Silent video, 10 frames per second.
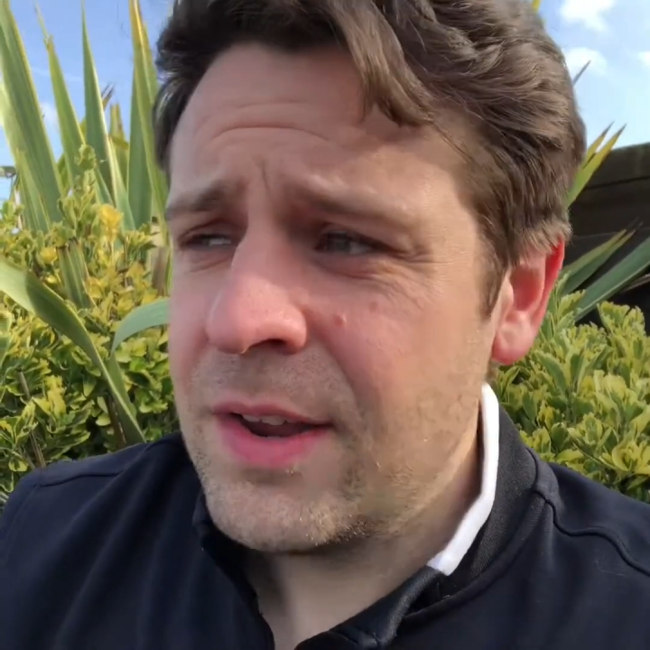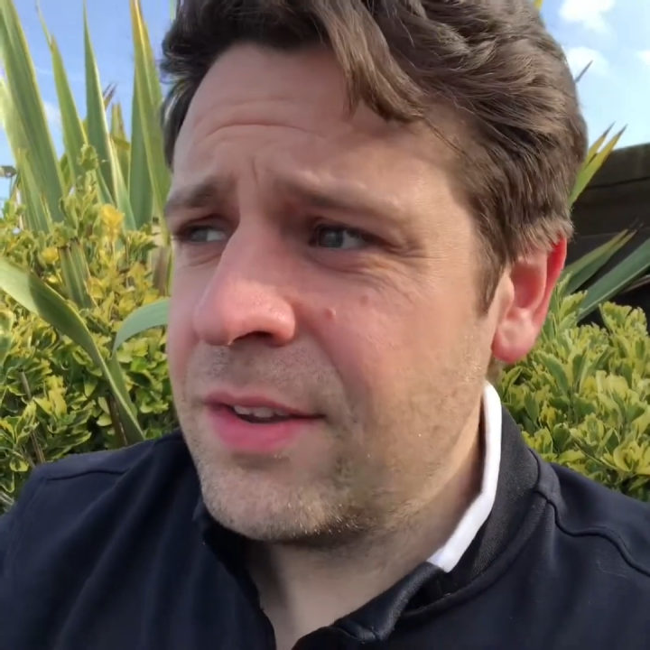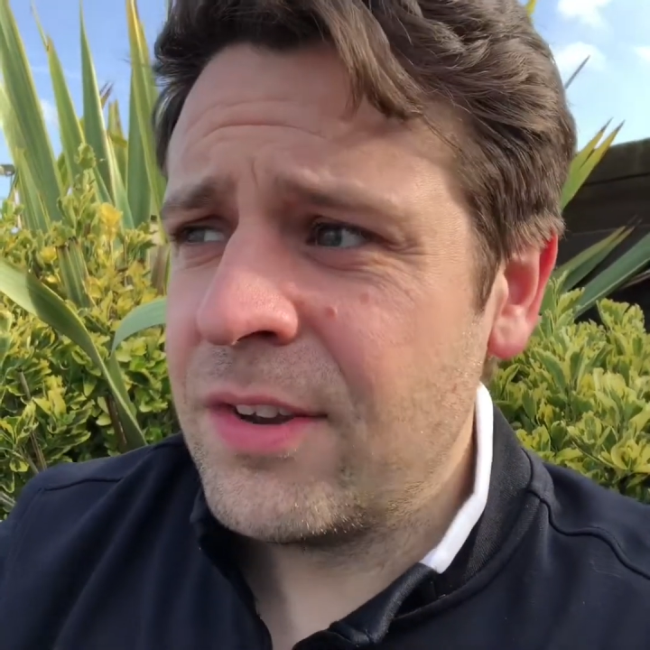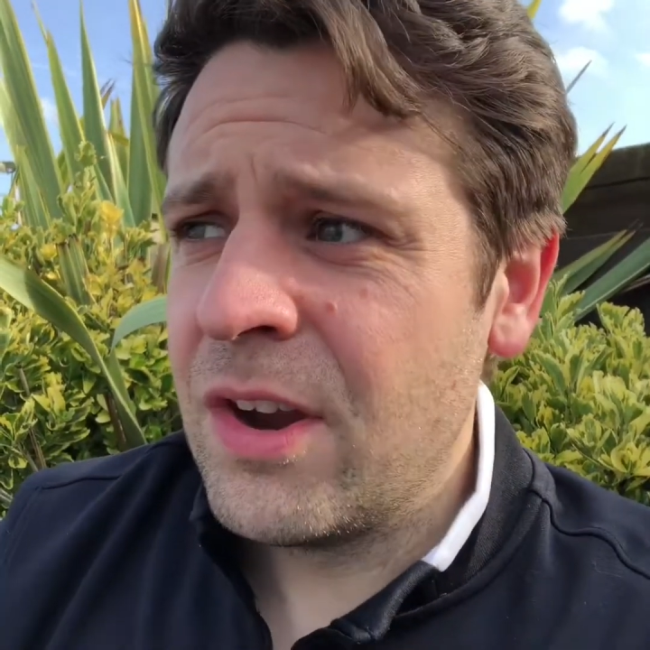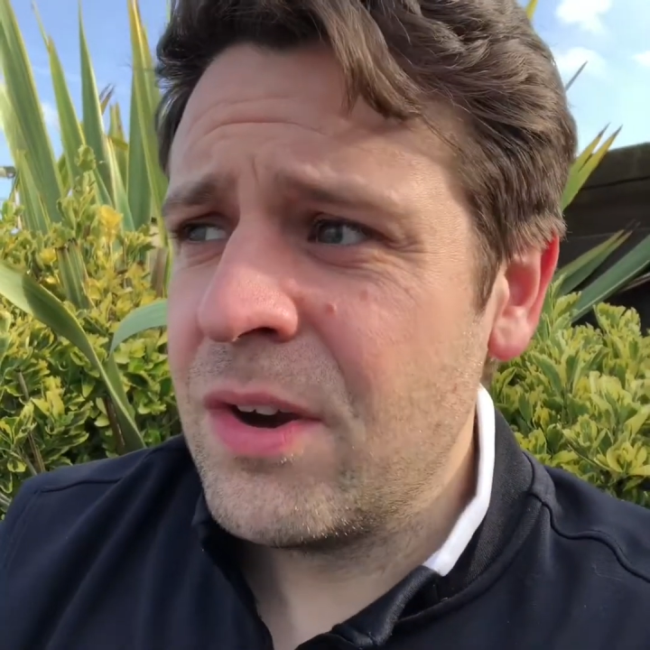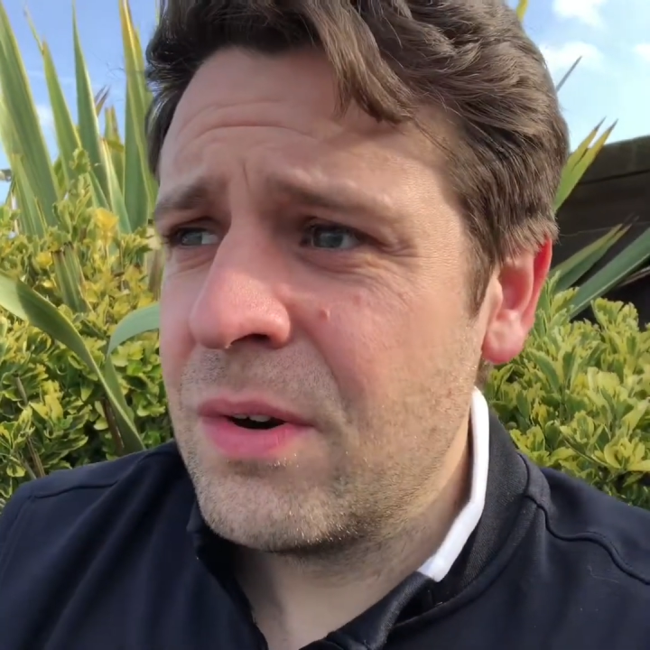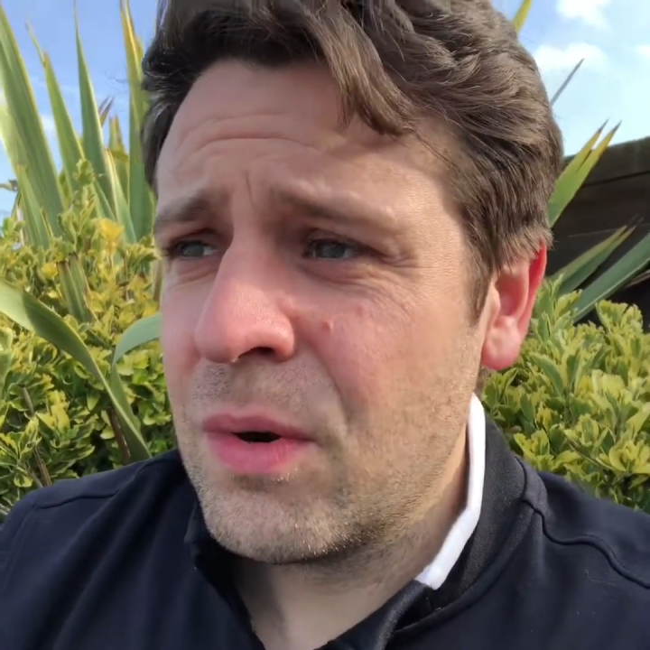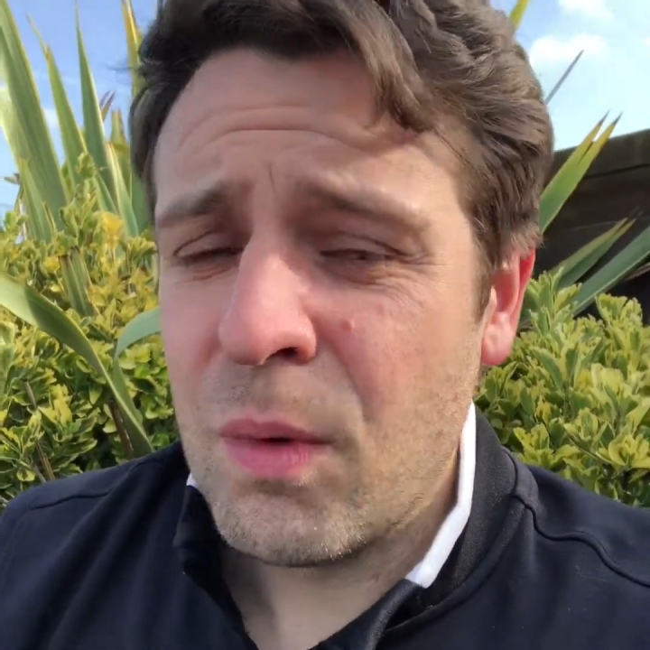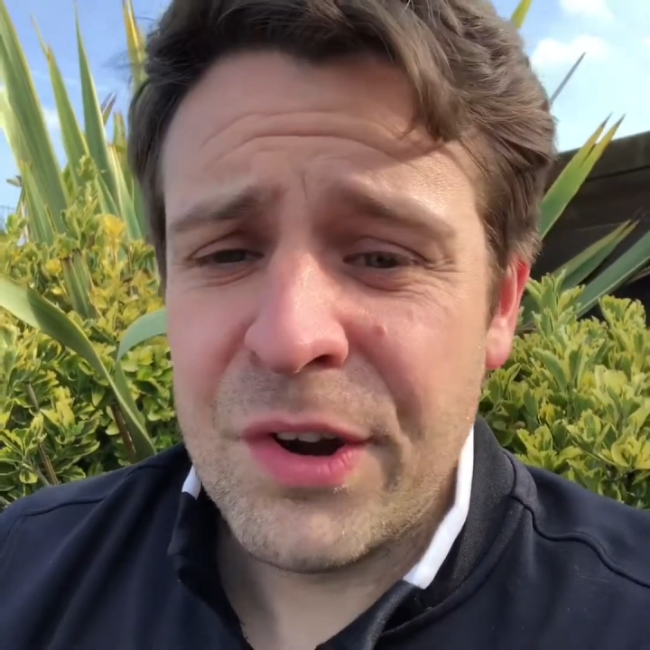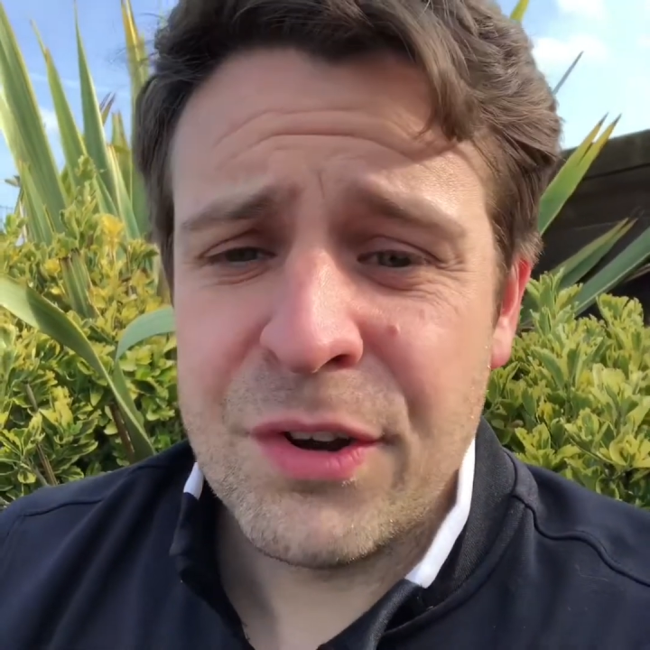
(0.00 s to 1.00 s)
so
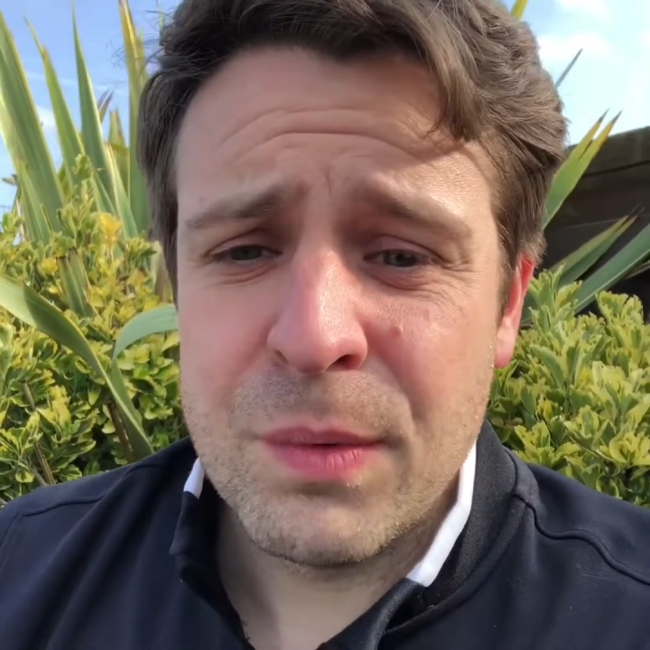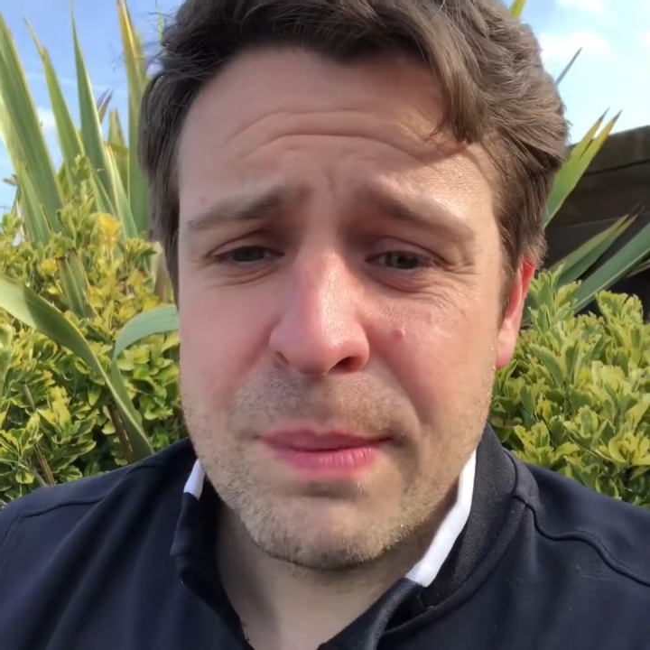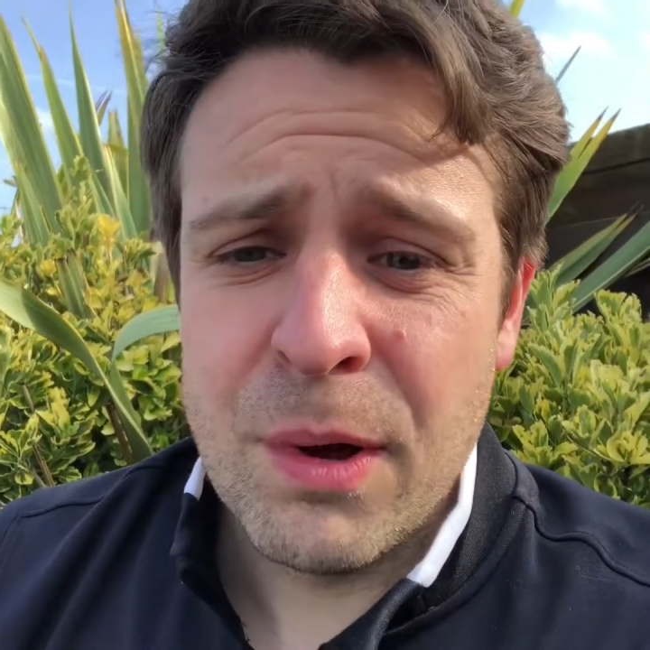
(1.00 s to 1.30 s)
why should we